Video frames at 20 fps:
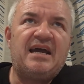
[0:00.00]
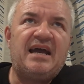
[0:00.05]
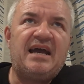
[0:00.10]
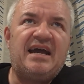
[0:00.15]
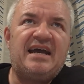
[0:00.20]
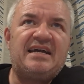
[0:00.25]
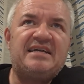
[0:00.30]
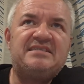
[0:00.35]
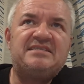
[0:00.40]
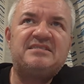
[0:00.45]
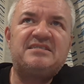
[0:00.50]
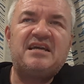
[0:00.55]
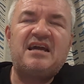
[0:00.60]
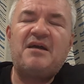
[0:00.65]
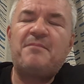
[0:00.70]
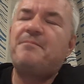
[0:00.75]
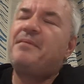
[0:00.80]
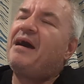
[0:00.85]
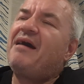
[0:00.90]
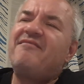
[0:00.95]
and
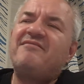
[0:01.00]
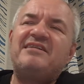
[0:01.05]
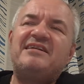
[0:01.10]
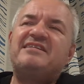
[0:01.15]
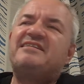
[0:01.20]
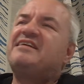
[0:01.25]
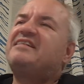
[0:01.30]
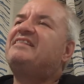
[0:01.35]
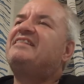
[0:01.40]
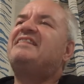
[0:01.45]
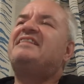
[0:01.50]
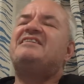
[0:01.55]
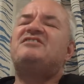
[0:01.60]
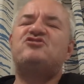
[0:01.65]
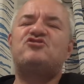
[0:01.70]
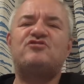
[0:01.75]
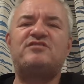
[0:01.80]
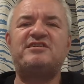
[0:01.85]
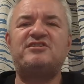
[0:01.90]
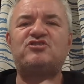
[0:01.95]
apparently they'd
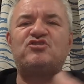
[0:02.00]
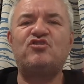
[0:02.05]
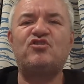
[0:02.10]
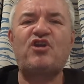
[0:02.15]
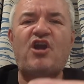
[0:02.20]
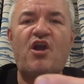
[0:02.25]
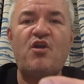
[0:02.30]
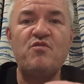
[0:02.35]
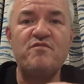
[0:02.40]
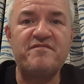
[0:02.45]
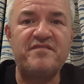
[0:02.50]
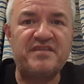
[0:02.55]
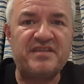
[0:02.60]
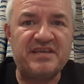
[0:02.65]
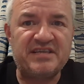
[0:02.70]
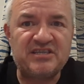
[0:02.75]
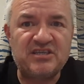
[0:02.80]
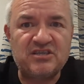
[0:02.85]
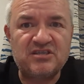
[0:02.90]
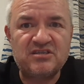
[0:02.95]
literally took over
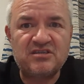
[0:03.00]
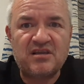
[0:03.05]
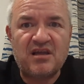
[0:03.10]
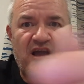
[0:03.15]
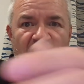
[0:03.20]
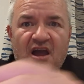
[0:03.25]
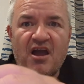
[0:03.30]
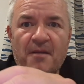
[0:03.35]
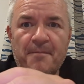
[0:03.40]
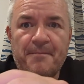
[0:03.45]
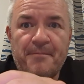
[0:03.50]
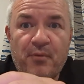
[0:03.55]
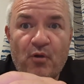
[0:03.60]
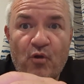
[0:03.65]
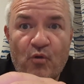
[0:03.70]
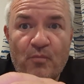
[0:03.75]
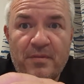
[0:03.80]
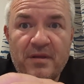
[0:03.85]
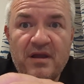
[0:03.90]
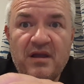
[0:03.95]
this
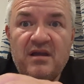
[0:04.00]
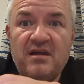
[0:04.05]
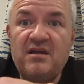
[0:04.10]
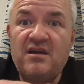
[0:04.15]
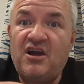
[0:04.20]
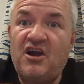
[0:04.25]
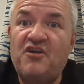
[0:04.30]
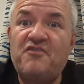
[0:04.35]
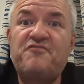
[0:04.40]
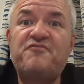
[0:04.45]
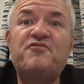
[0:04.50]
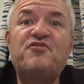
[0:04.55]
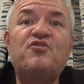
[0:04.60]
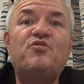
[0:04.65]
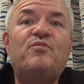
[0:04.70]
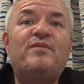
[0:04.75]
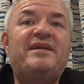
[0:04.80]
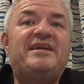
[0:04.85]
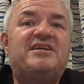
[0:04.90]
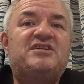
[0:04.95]
pub a
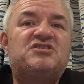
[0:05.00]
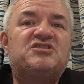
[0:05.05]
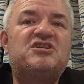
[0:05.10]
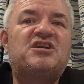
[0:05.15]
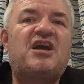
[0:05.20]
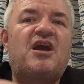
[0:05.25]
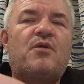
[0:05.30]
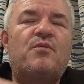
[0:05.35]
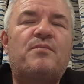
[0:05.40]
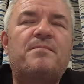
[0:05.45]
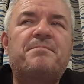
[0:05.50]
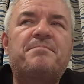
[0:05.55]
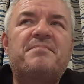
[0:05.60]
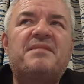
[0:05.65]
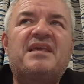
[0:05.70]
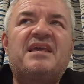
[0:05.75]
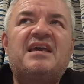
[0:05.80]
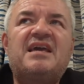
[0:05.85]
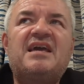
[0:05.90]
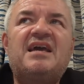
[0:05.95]
few weeks ago,
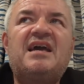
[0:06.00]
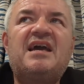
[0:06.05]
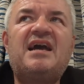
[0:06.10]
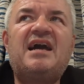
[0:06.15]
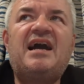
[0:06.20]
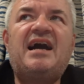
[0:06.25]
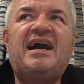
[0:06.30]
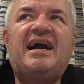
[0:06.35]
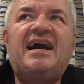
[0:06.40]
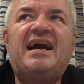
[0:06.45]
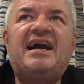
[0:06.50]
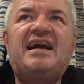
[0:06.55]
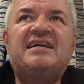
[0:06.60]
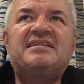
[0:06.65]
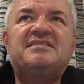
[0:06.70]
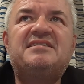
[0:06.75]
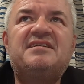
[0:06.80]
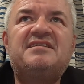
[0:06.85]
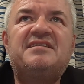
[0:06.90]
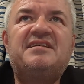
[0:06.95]

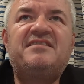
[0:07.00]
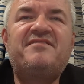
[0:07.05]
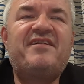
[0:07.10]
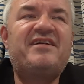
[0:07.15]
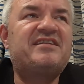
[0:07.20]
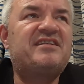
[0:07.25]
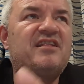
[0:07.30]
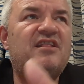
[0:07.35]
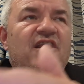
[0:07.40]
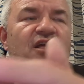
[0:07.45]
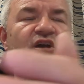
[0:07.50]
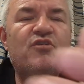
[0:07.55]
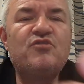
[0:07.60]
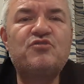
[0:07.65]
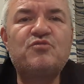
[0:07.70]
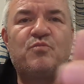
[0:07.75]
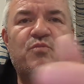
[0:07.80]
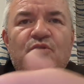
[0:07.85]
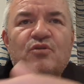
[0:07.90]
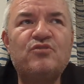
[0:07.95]
and they'd have had a load
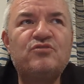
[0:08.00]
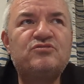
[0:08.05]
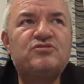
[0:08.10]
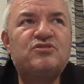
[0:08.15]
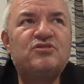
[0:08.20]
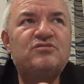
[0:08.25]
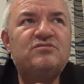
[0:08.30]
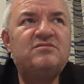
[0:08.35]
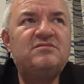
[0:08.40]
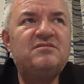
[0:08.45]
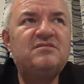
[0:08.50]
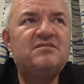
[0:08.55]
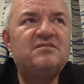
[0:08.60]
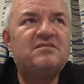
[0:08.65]
of work done.